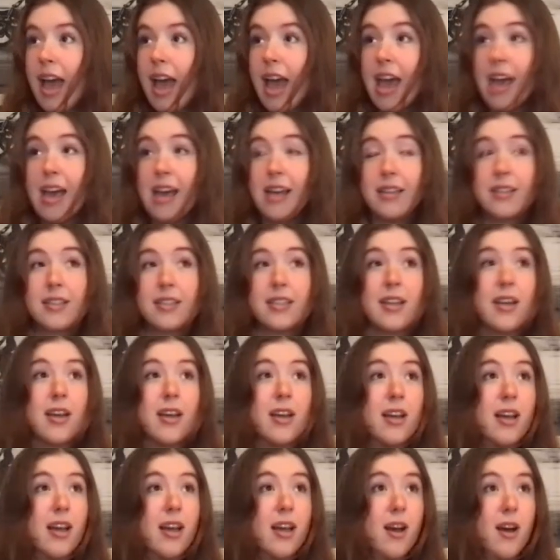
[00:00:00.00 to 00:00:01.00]
and
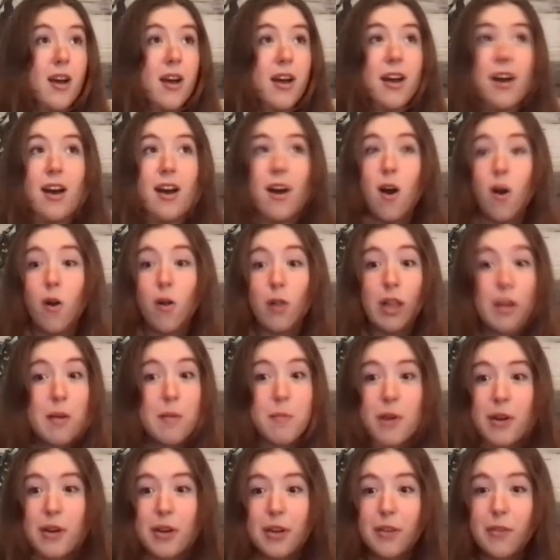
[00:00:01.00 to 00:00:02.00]
all I
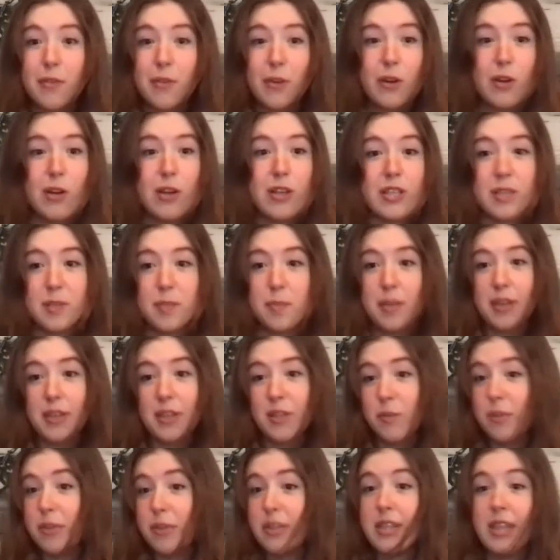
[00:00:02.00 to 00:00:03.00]
wanted for
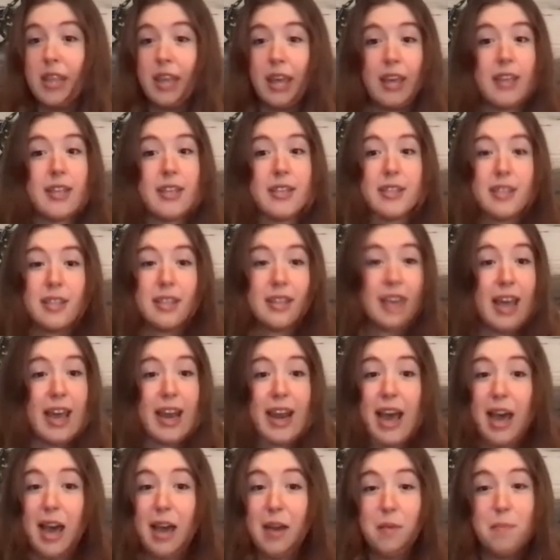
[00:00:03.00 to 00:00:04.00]
Christmas was things that
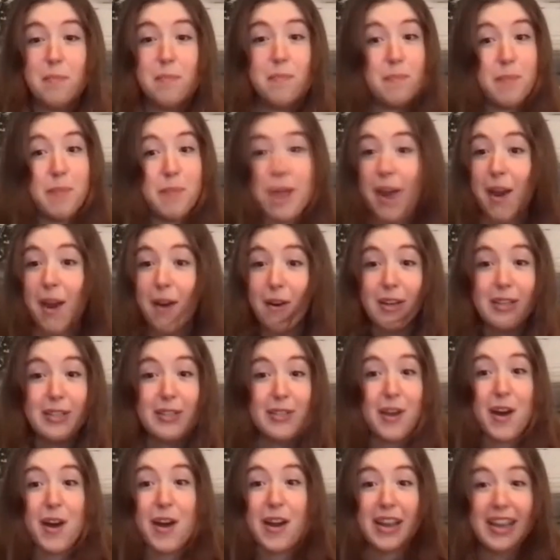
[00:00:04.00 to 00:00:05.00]
had
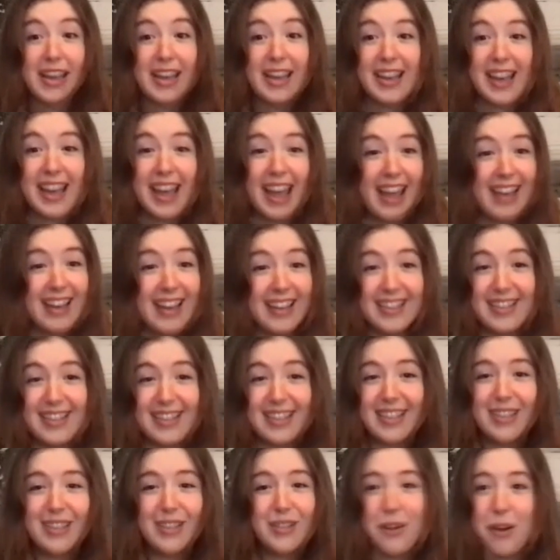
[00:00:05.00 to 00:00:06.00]
Paris on it,
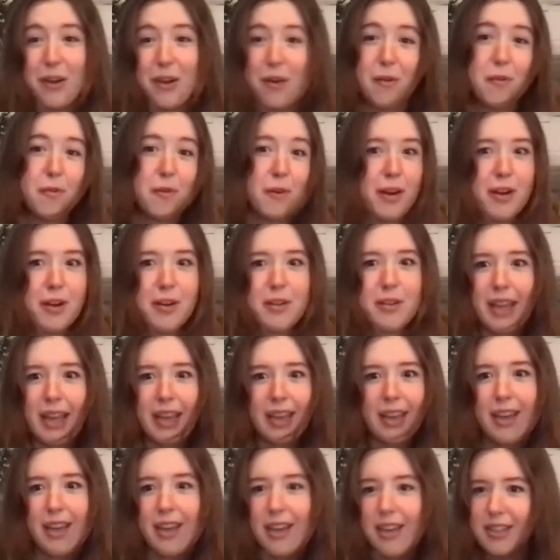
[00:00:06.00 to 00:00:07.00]
and or
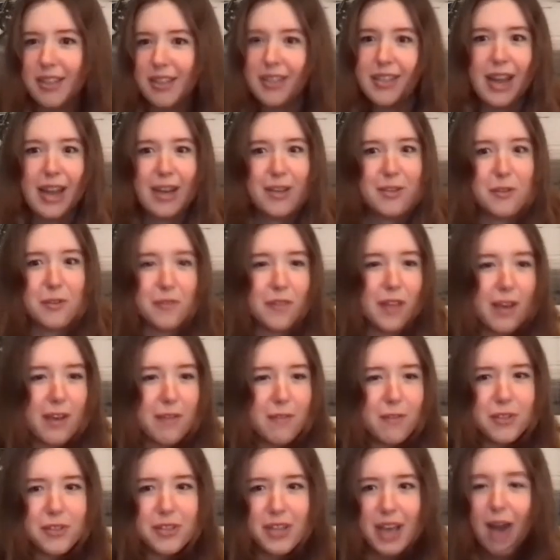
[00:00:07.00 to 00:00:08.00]
like Statue of the
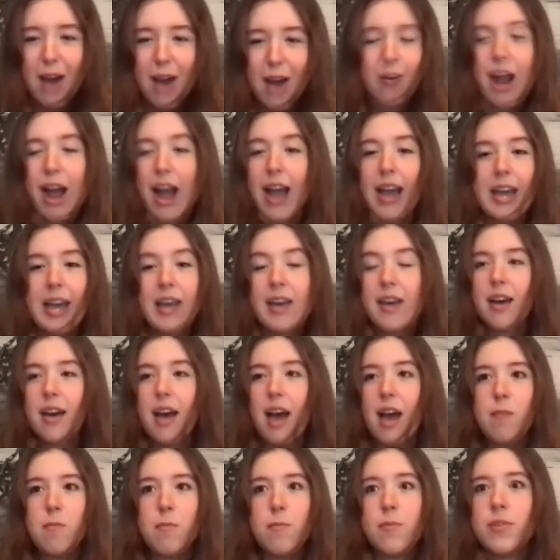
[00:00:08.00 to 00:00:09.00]
Eiffel Tower. I
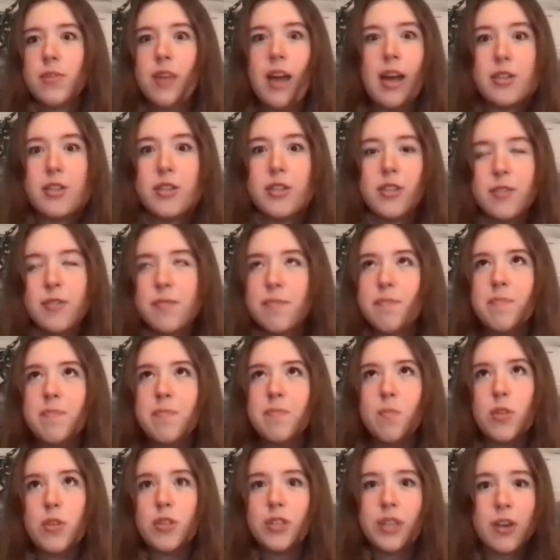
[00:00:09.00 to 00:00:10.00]
just
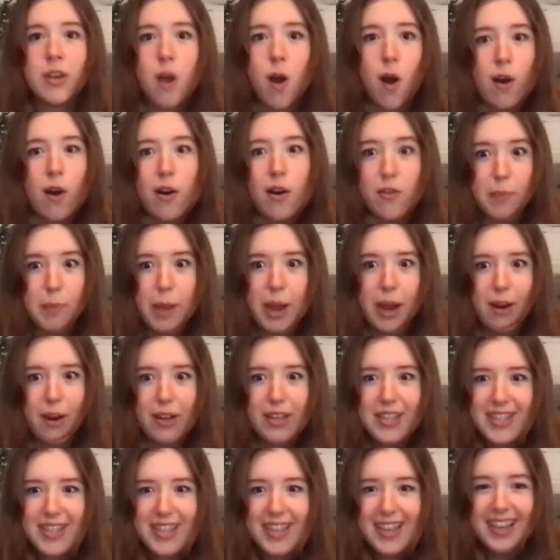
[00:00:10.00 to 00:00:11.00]
was in awe of
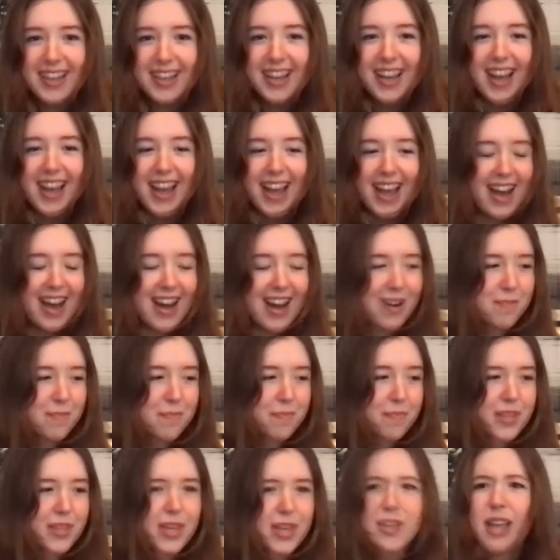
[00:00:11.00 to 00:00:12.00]
Paris
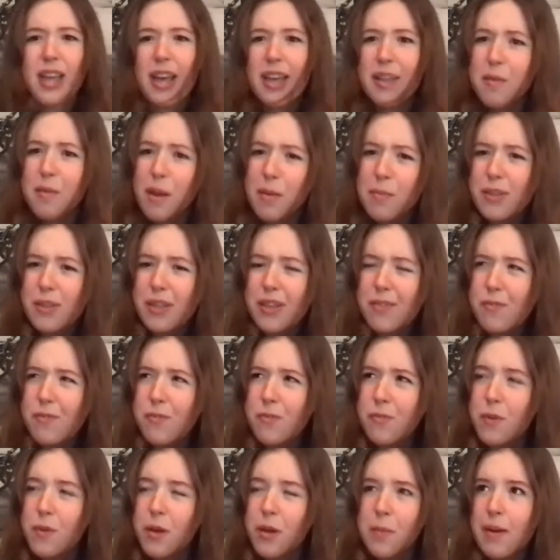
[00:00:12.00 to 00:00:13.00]
because I believe
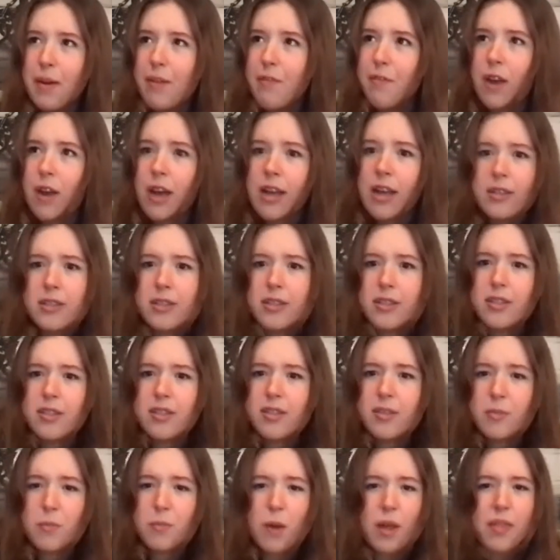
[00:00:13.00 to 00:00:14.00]
one of my
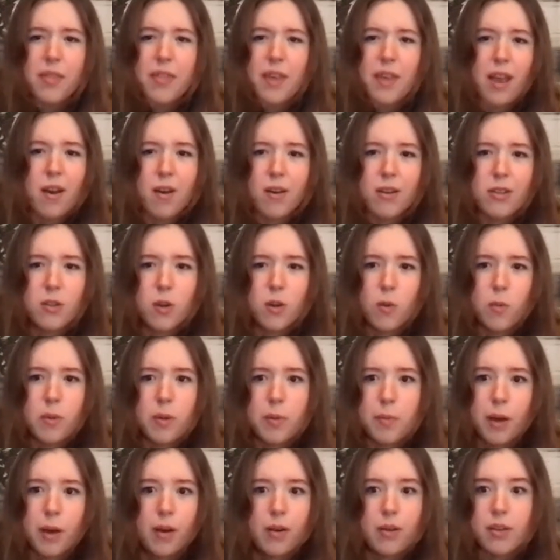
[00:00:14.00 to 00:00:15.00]
friends went there and told me
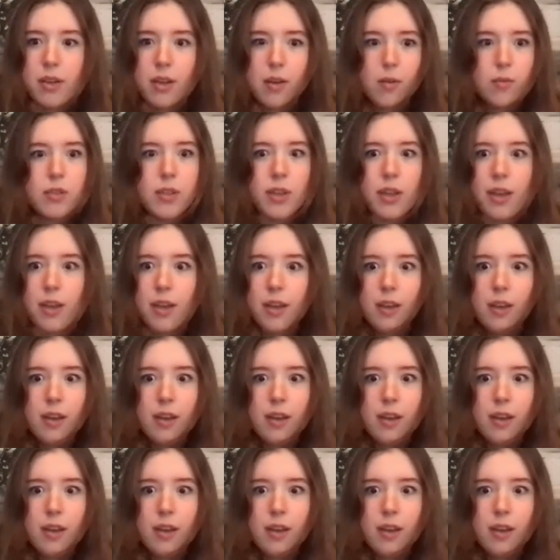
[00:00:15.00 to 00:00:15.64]
about it, and I was like,